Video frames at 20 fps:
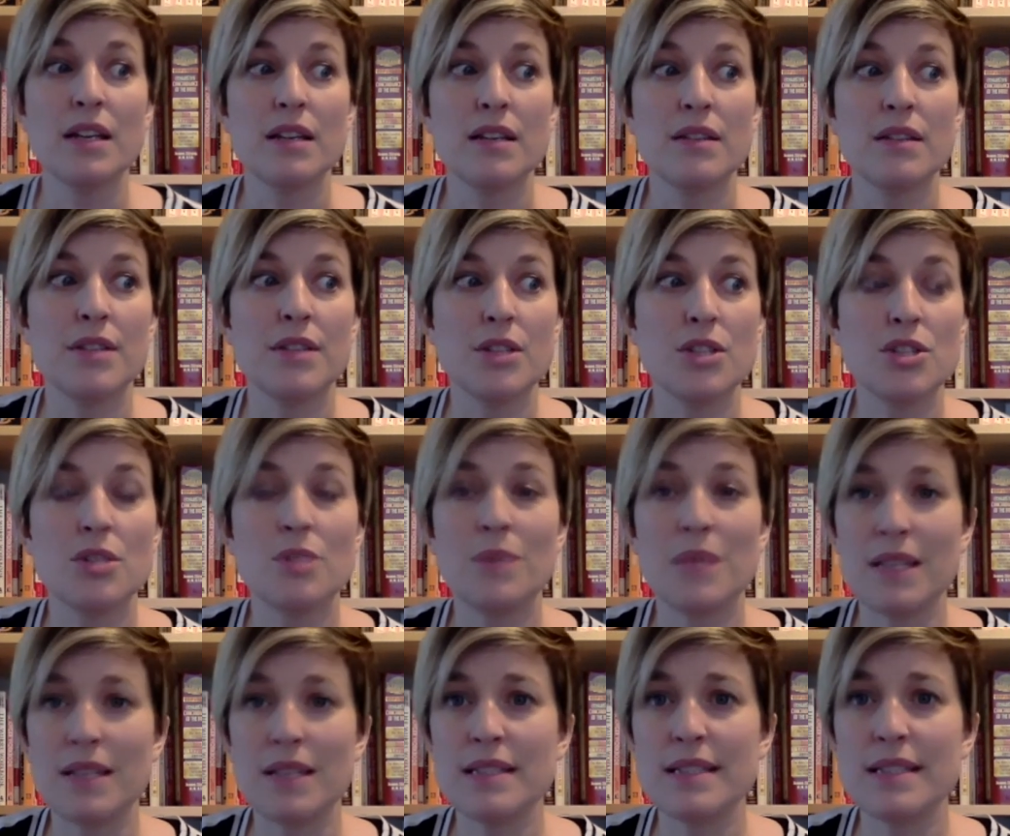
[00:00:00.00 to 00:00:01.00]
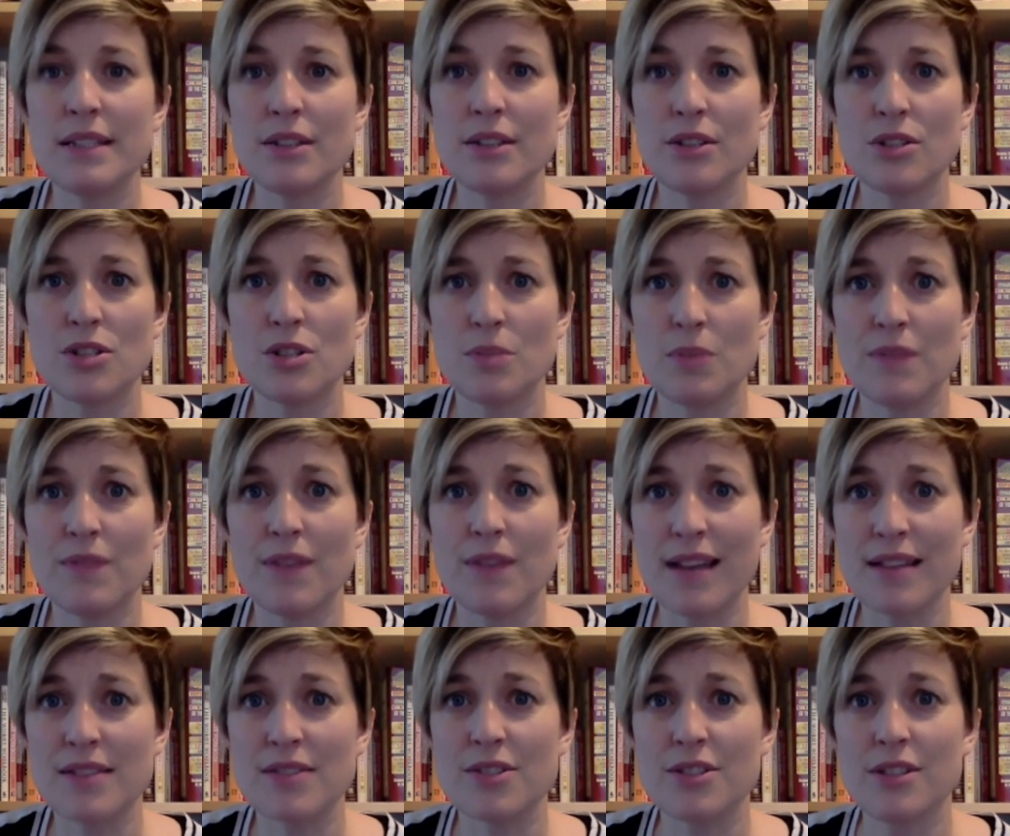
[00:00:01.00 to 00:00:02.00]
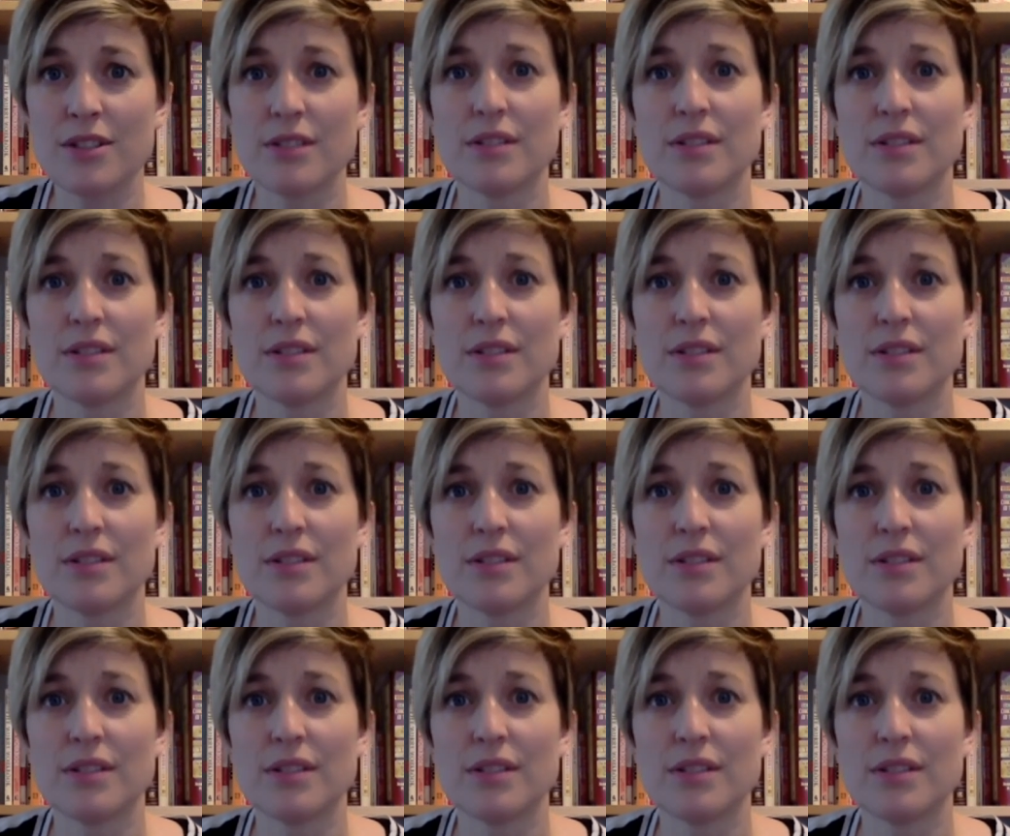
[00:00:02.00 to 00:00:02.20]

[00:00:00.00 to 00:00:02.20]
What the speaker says: this should be easier and should be faster.